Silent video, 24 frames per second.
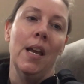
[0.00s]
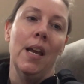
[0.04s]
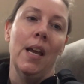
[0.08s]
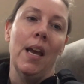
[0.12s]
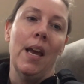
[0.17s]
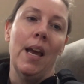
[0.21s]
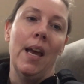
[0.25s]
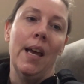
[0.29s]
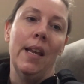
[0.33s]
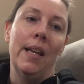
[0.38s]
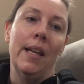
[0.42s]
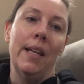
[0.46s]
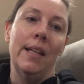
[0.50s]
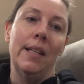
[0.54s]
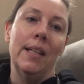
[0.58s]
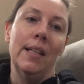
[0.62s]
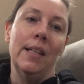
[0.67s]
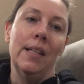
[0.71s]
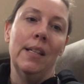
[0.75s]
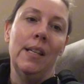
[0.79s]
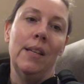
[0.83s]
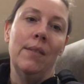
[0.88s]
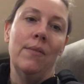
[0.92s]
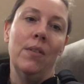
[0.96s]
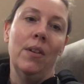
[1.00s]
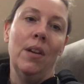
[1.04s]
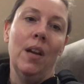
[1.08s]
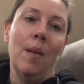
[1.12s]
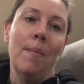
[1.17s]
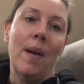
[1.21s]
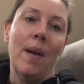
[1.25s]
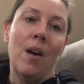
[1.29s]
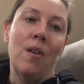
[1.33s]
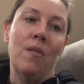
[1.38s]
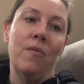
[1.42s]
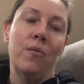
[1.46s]
and I didn't even
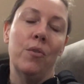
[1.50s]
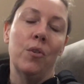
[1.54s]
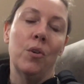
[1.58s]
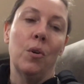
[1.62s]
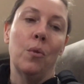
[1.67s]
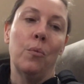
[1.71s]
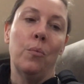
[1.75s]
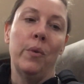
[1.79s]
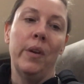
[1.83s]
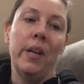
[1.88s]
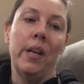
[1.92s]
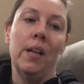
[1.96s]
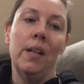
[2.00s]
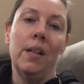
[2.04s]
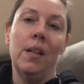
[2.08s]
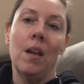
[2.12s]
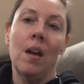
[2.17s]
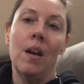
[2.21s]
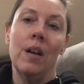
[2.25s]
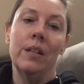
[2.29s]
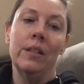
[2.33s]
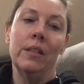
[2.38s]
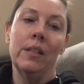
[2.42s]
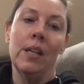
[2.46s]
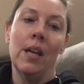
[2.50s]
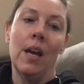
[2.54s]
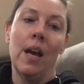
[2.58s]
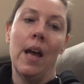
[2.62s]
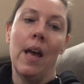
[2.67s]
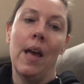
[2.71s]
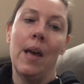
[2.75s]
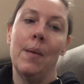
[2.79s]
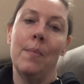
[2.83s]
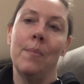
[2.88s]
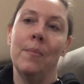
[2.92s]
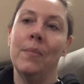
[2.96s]
come out for a real long
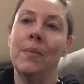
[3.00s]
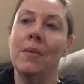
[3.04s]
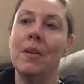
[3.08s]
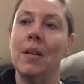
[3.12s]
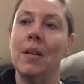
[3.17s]
time.